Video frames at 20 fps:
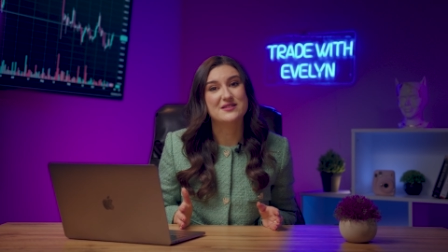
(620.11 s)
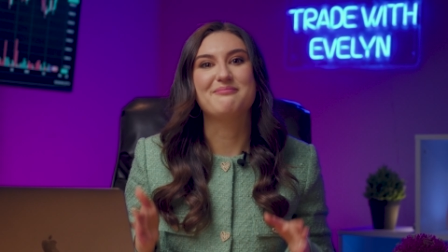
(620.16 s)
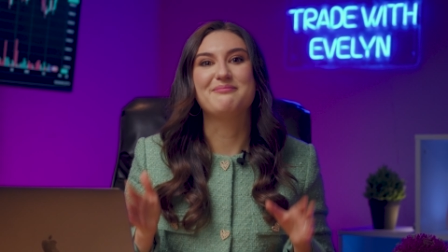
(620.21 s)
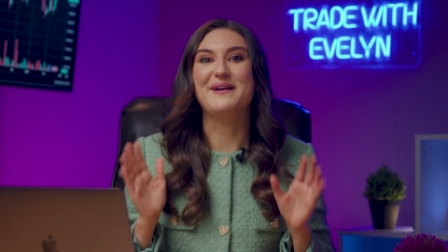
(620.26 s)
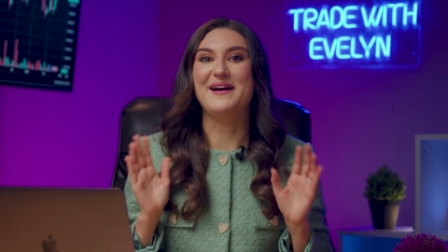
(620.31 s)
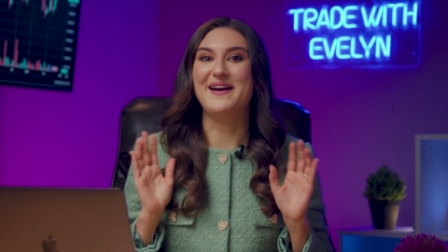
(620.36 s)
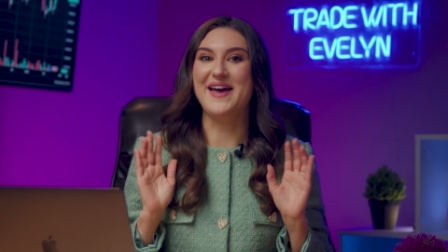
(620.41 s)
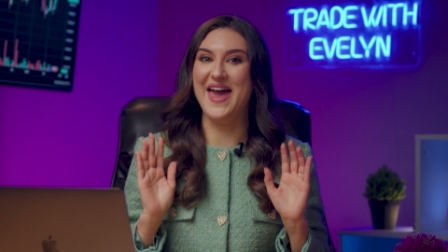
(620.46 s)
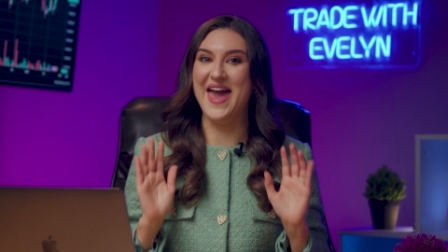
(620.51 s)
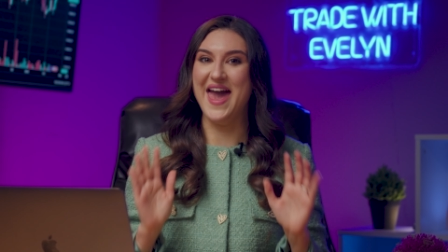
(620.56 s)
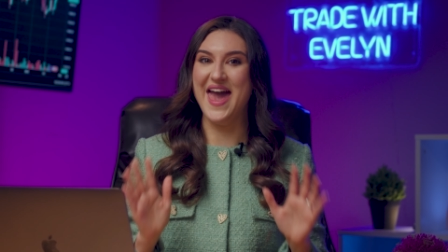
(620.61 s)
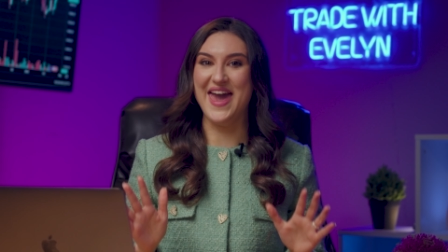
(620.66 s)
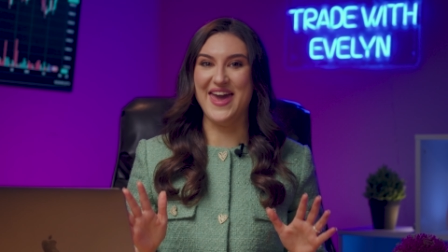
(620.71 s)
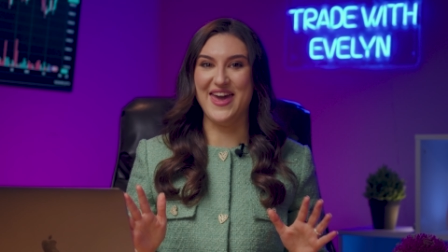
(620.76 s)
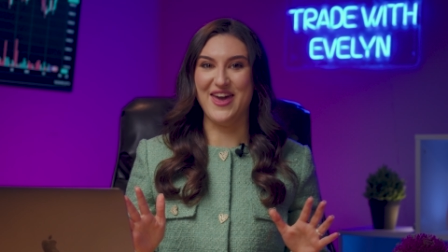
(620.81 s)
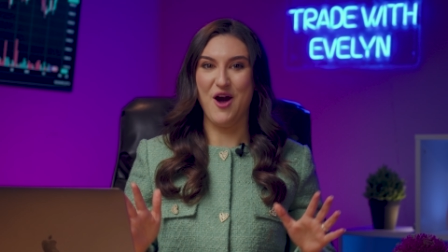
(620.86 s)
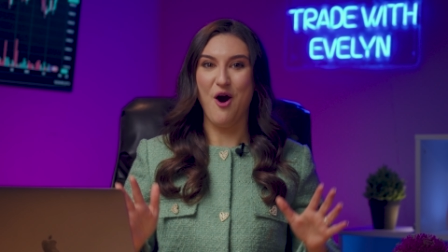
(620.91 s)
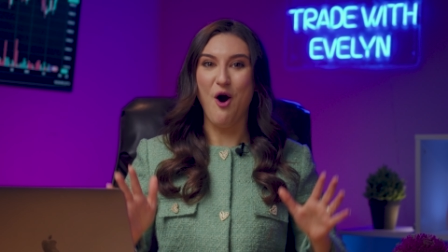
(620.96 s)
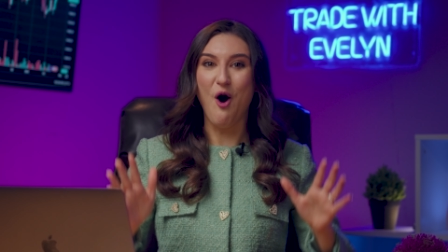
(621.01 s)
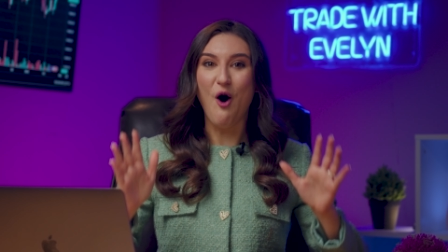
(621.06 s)
But
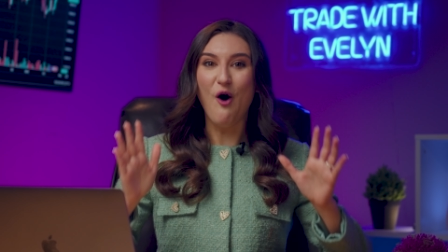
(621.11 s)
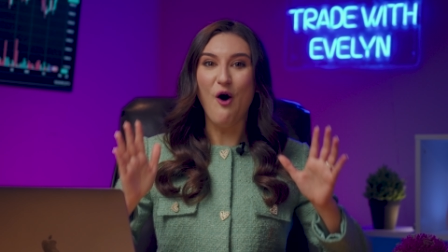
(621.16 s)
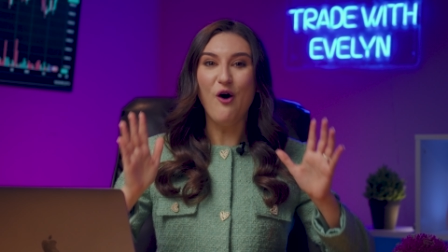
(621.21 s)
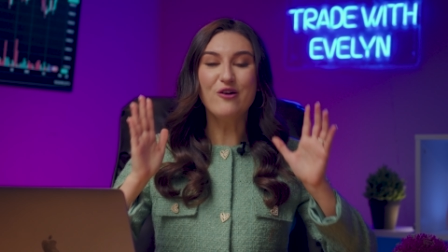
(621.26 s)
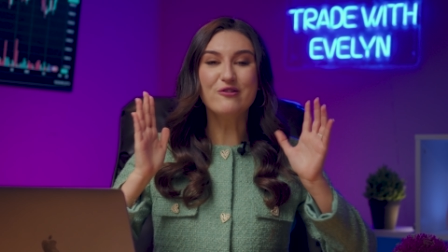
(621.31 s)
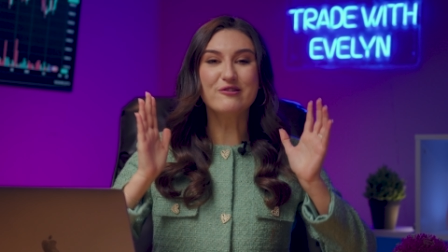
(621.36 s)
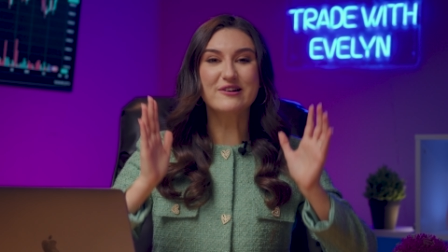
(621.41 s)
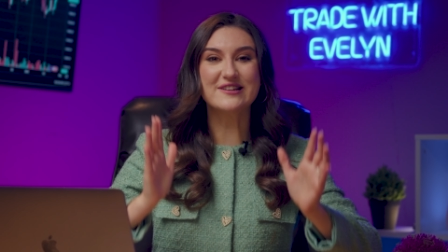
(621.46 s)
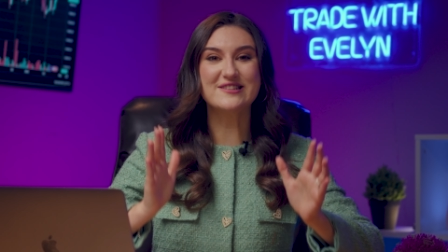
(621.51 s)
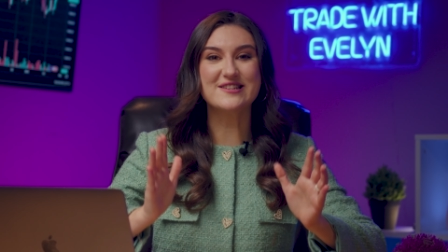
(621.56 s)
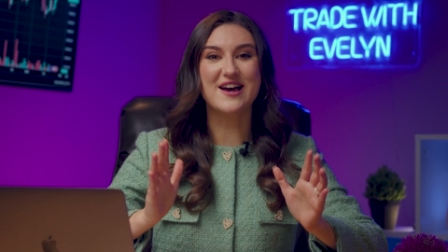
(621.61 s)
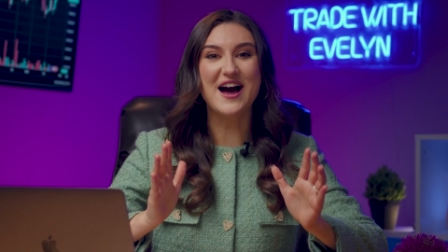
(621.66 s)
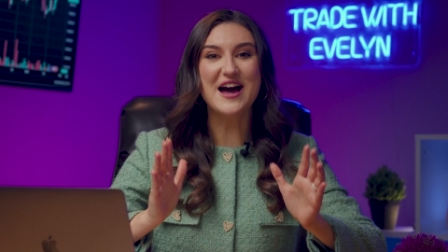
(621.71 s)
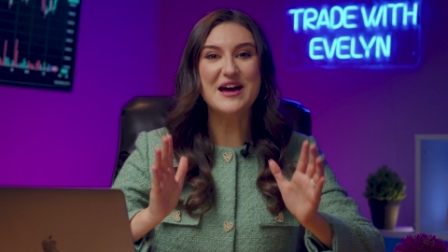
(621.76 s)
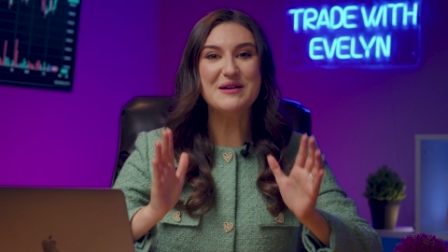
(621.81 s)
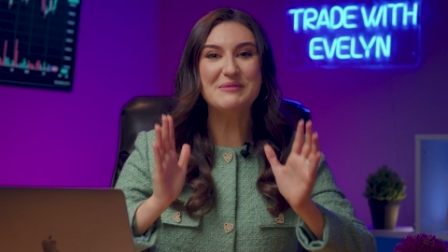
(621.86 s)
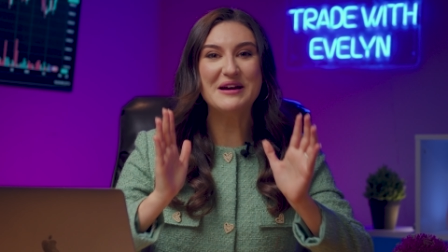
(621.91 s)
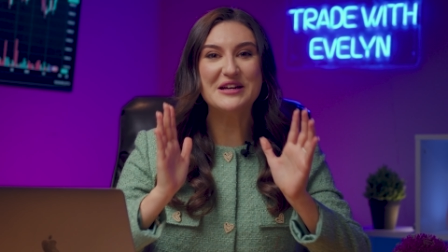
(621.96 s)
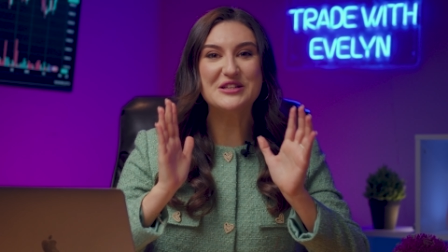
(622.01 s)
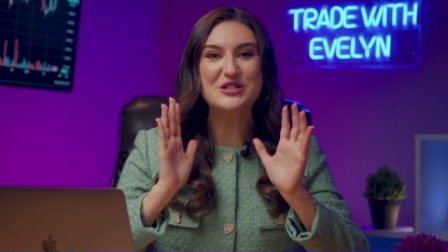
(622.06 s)
hey, over
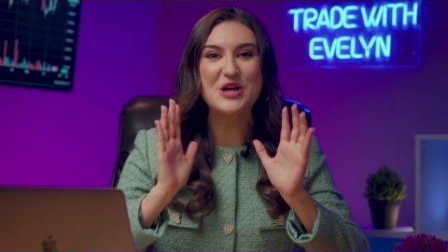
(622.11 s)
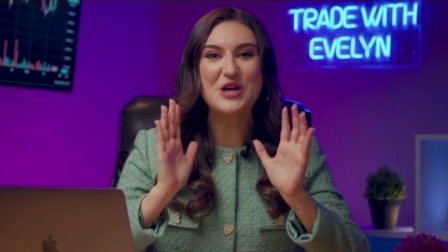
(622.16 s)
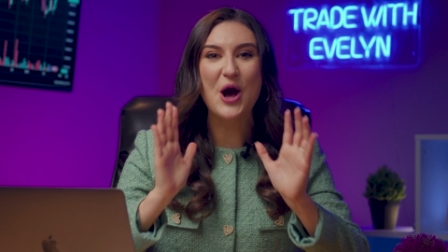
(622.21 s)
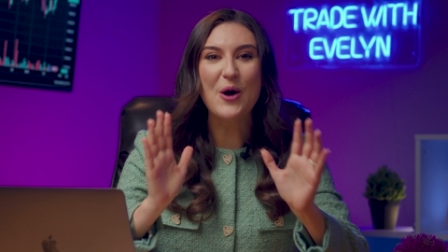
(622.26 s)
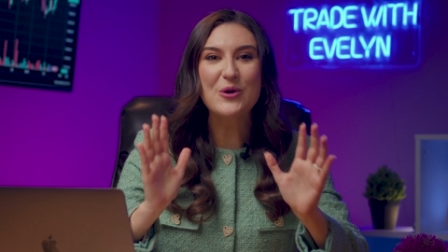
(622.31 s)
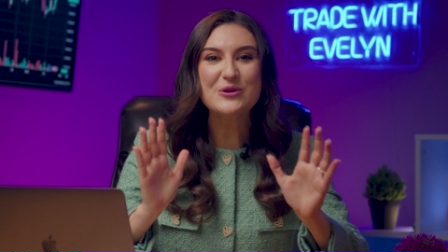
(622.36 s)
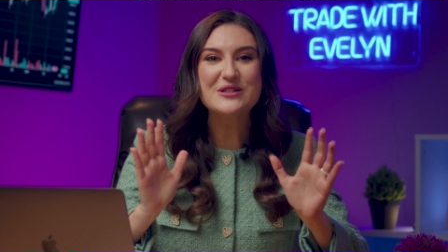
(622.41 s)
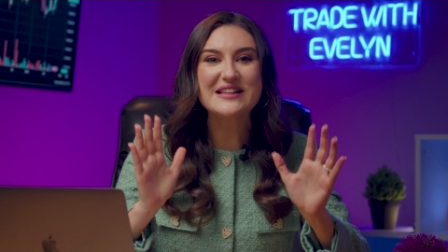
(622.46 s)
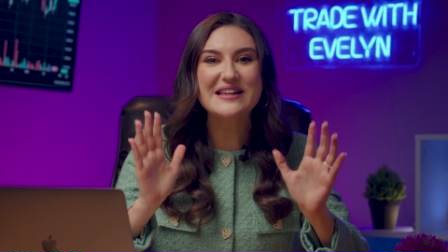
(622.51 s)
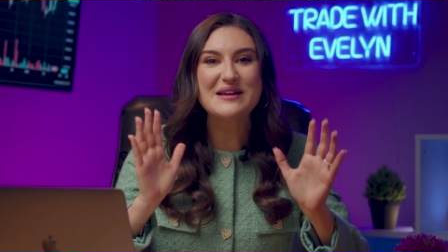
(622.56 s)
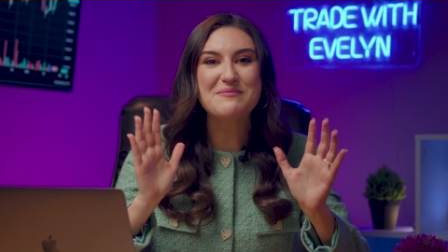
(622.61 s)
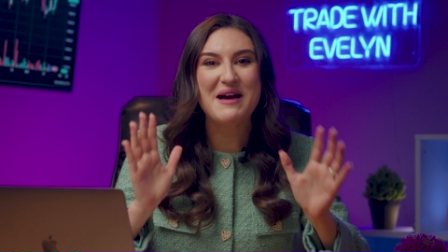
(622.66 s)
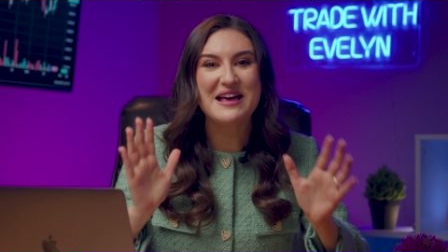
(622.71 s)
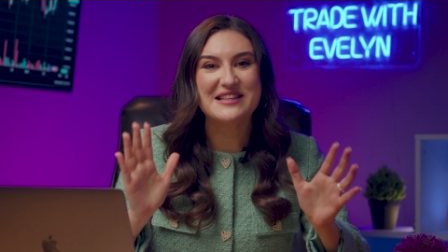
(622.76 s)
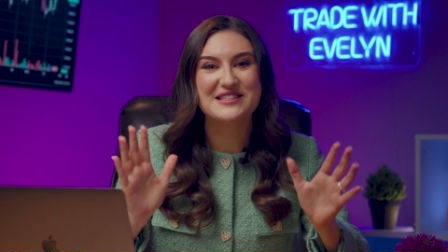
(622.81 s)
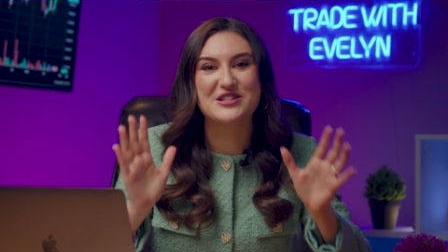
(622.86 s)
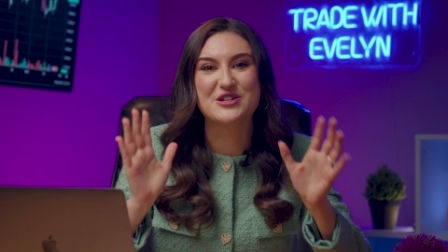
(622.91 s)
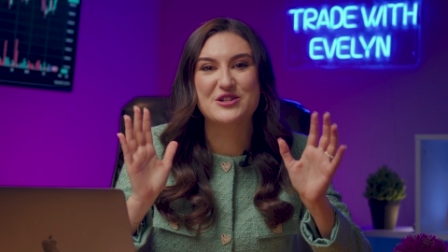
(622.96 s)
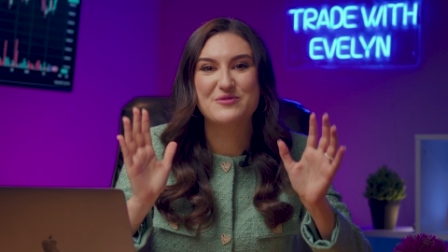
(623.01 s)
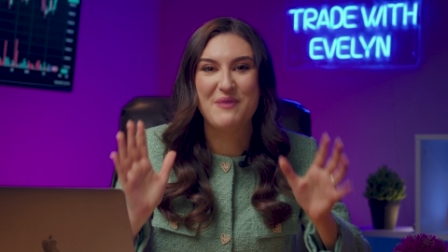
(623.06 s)
time I totally
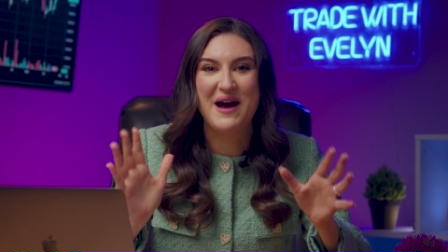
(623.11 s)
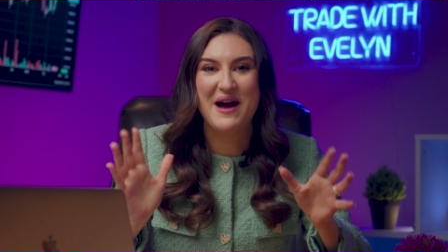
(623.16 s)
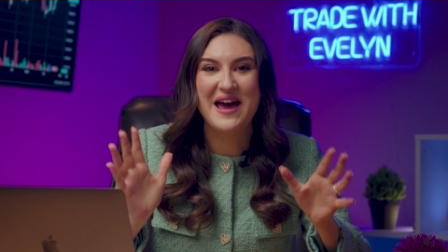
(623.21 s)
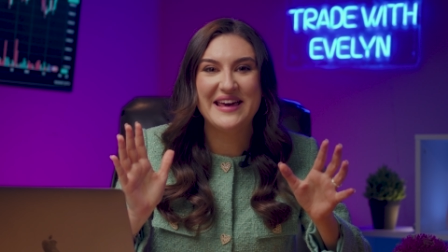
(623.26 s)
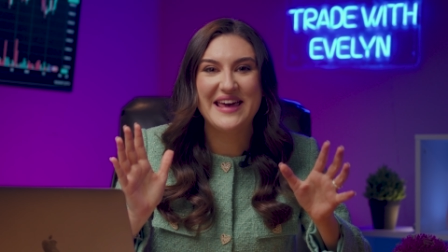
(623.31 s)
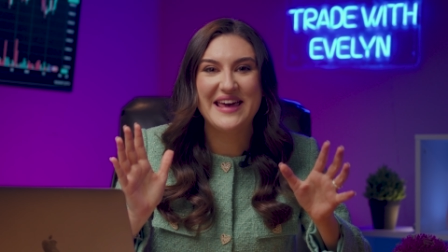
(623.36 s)
mastered my